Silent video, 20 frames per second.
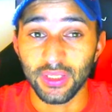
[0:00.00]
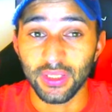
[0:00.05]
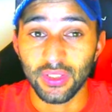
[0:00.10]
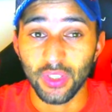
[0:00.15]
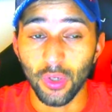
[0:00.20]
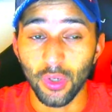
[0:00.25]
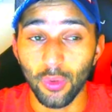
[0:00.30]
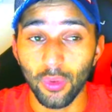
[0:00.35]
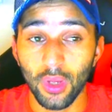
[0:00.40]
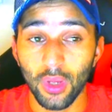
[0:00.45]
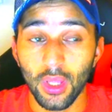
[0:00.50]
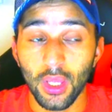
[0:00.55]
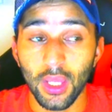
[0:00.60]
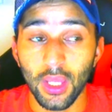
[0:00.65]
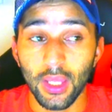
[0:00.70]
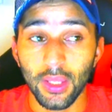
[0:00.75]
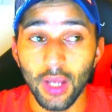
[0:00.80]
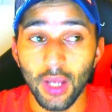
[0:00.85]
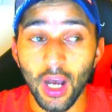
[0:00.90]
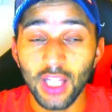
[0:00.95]
So
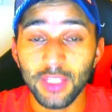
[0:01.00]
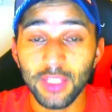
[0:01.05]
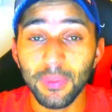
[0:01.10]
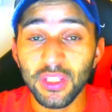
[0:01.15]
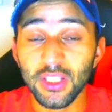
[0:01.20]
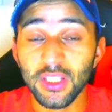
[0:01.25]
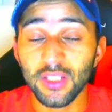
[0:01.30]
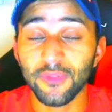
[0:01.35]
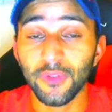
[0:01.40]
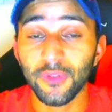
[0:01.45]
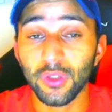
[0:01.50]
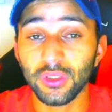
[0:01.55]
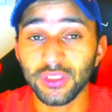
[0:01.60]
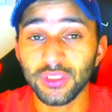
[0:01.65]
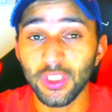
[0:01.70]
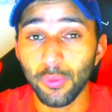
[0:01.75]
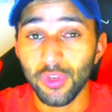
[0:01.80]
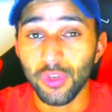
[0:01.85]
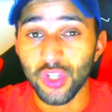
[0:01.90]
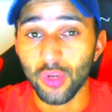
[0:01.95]
ultimate difficulty
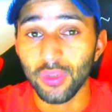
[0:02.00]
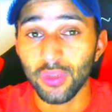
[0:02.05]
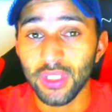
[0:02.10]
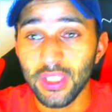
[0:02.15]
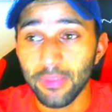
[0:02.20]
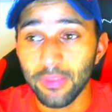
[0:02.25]
was only